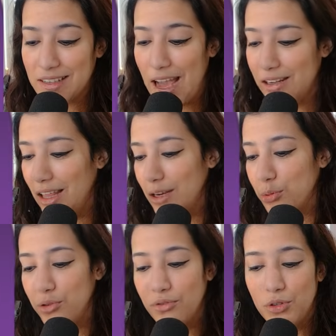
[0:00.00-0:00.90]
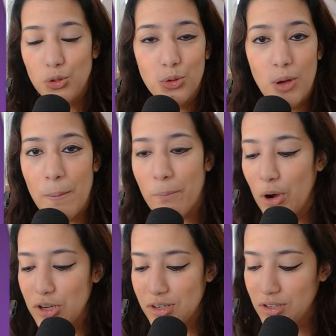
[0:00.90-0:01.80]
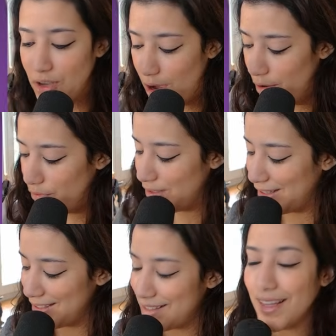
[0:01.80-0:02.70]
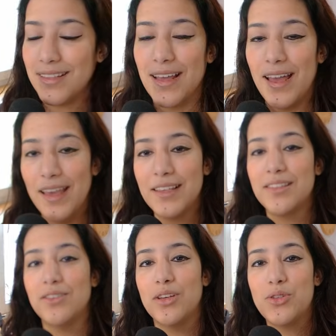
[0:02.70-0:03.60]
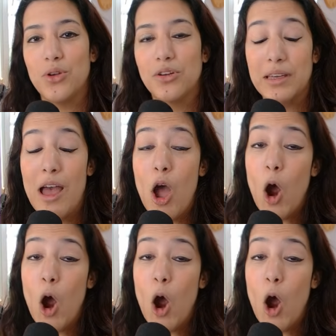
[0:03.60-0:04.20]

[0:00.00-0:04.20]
kind of like review impressions of this Tenta-X Jinsoku.